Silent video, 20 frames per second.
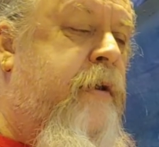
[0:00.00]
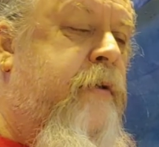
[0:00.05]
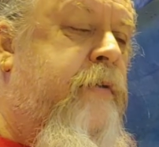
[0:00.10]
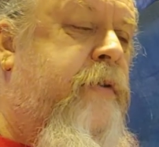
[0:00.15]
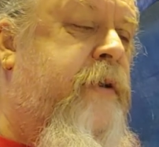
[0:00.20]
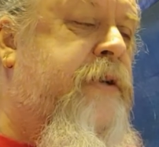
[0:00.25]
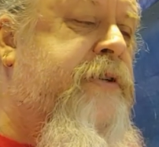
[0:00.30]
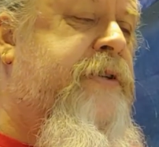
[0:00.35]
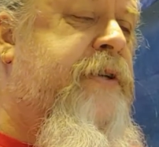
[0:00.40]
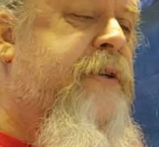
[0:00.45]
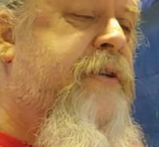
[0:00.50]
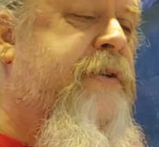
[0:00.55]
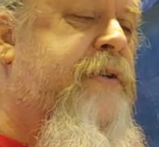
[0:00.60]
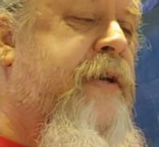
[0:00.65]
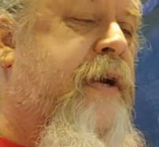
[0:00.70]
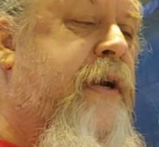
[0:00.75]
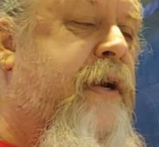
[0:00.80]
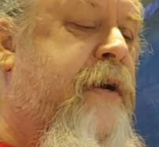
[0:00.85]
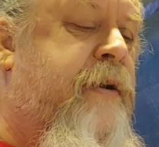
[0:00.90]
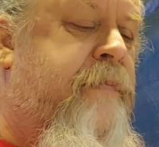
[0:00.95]
This is
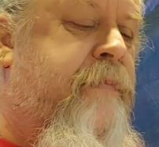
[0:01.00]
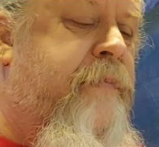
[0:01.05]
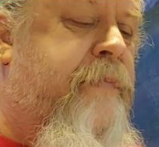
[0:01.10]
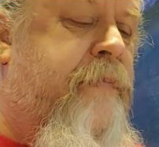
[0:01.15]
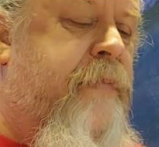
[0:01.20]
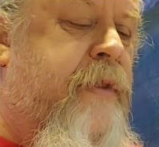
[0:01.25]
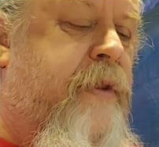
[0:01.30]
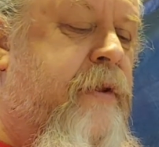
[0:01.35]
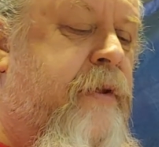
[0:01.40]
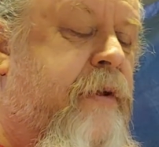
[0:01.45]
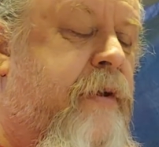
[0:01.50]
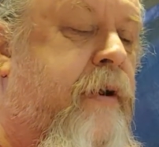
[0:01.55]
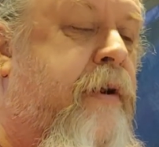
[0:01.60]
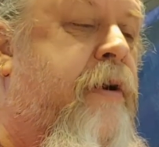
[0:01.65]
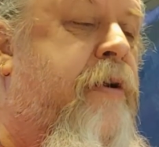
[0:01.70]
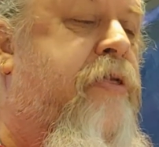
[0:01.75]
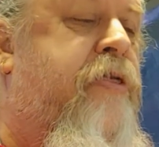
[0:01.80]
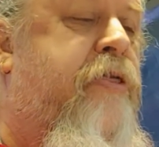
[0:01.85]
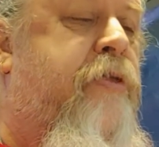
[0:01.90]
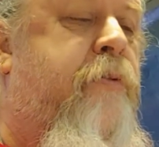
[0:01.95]
a
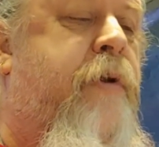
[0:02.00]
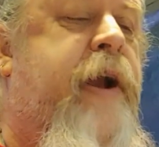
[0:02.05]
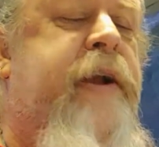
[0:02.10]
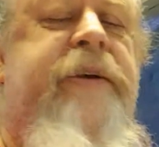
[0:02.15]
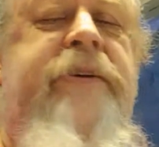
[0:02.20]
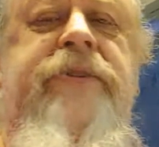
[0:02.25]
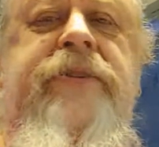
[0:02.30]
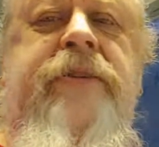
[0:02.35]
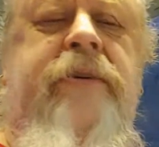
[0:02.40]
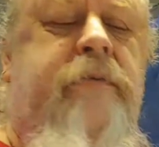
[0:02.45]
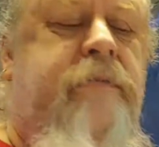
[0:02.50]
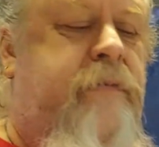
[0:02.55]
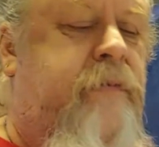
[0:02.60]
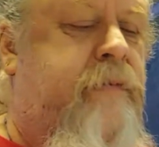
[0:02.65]
thrice.